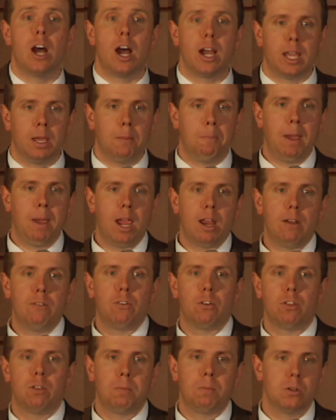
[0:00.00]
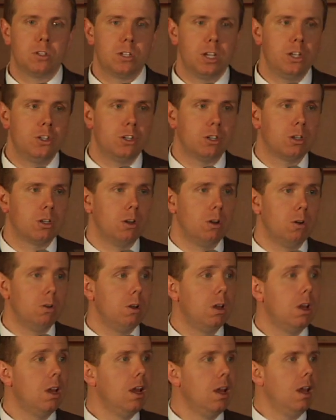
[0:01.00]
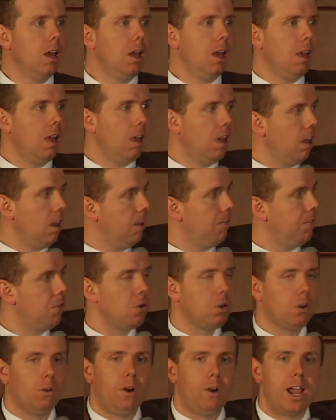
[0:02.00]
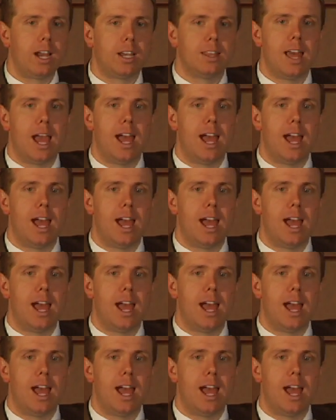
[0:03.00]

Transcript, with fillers: not get paid for the procedure code. If you correct